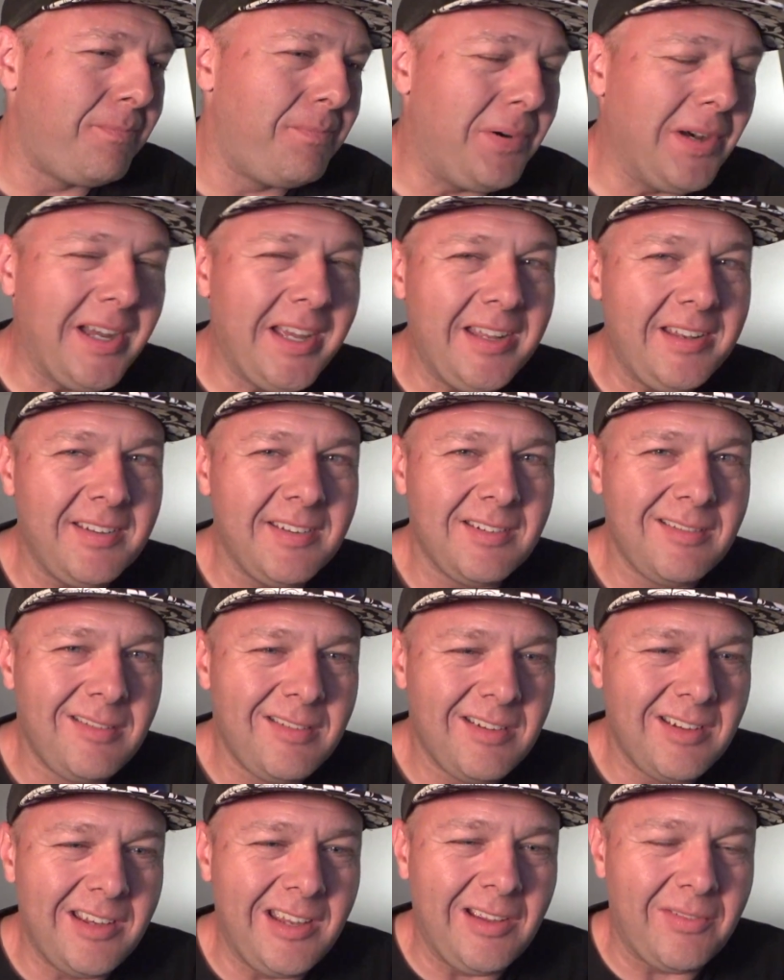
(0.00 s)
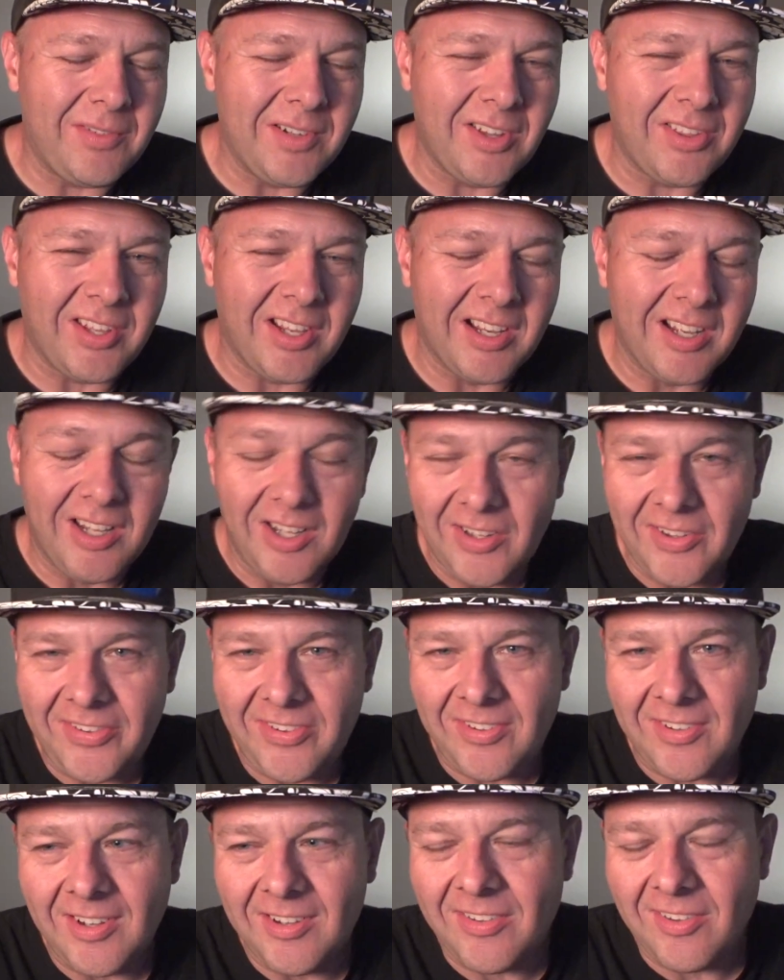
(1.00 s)
But if nothing
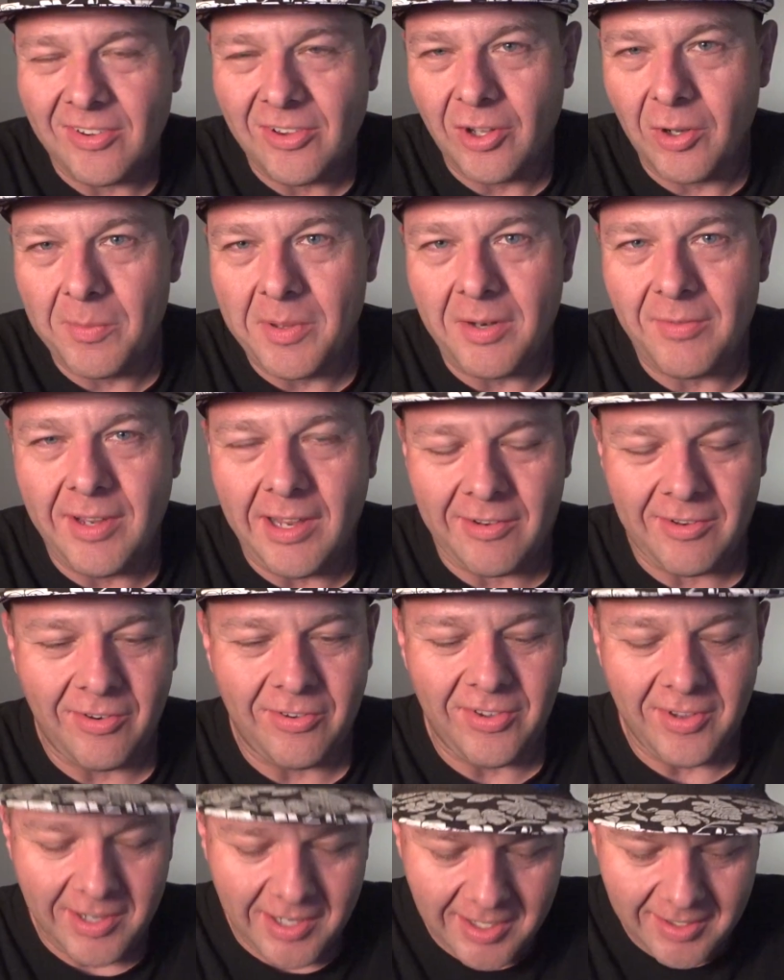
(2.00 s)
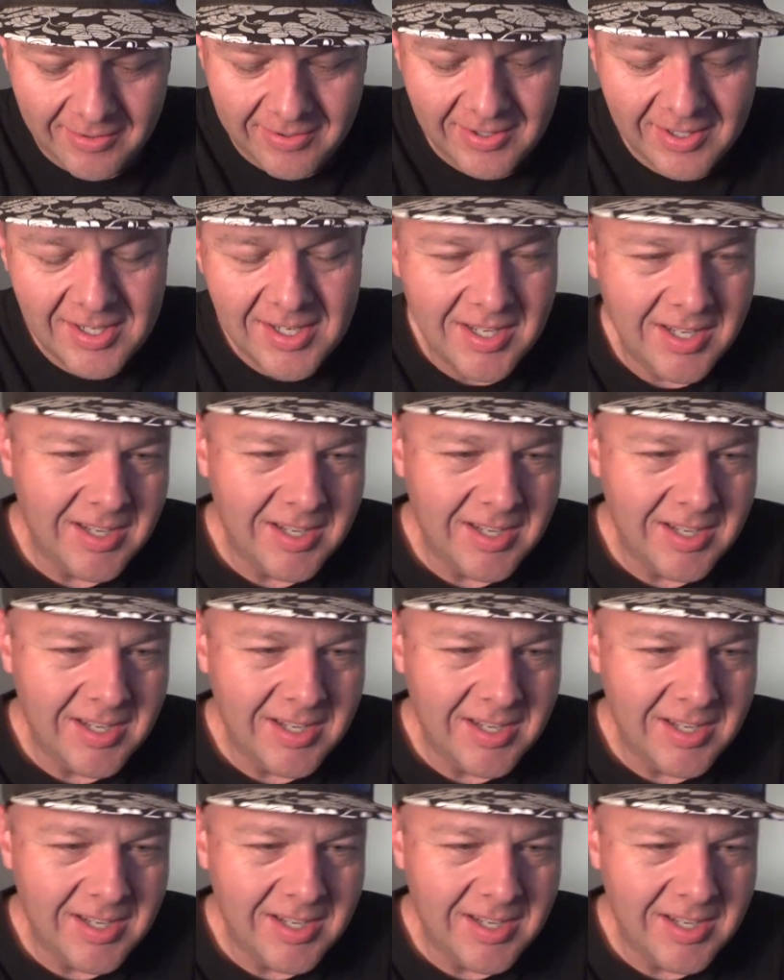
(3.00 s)
else, it's a little bit of exercise.